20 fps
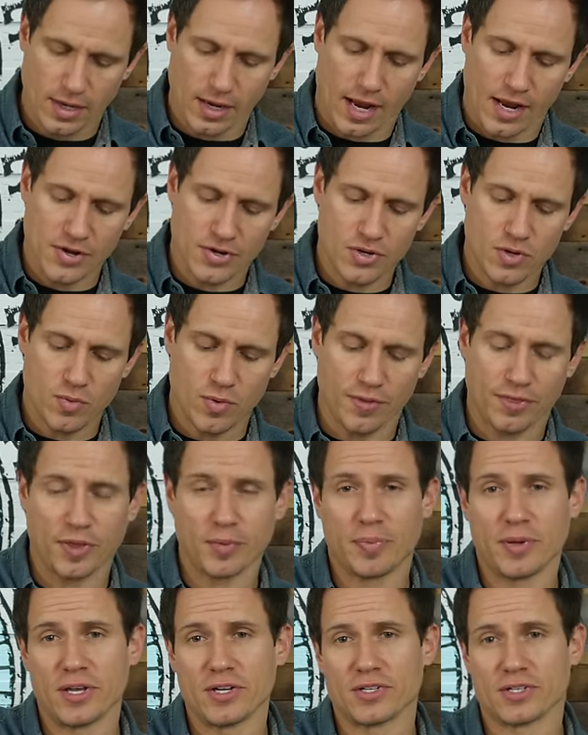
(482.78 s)
I do want the
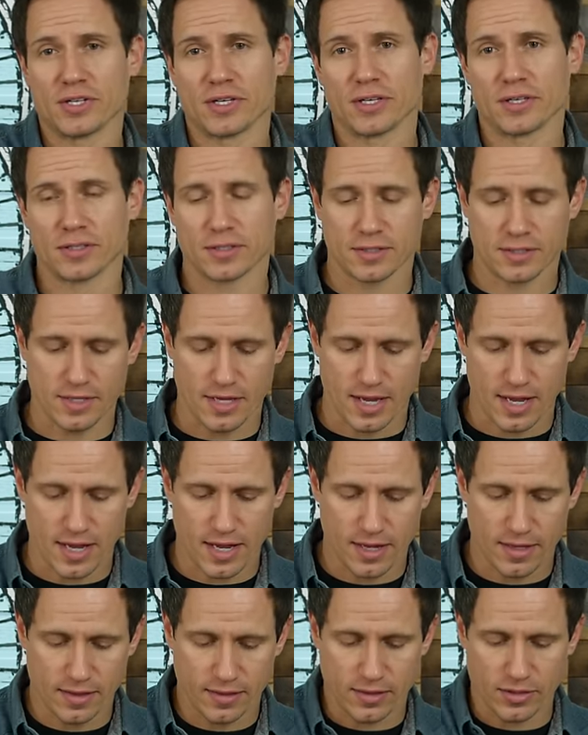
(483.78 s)
peaches
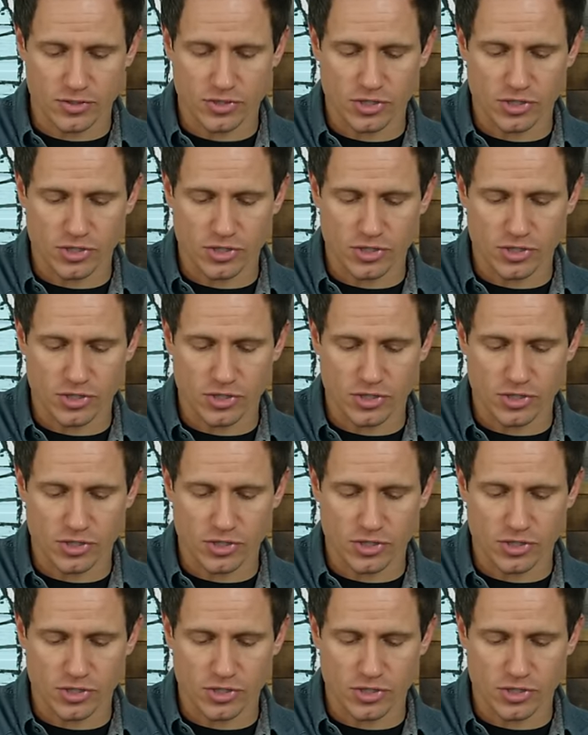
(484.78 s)
in the